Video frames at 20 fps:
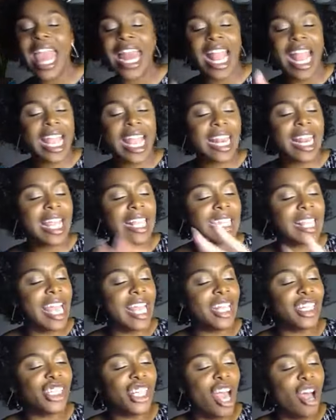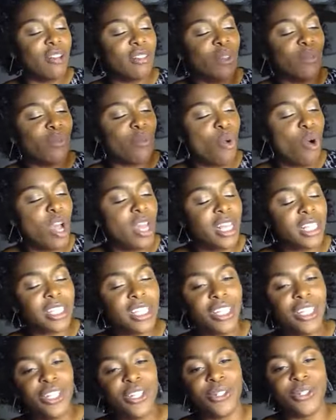Anything Joseph wanted
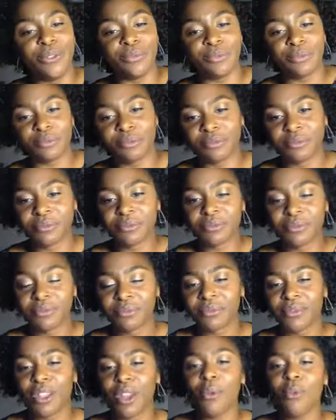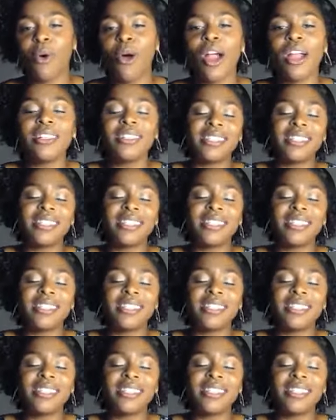to do, the warden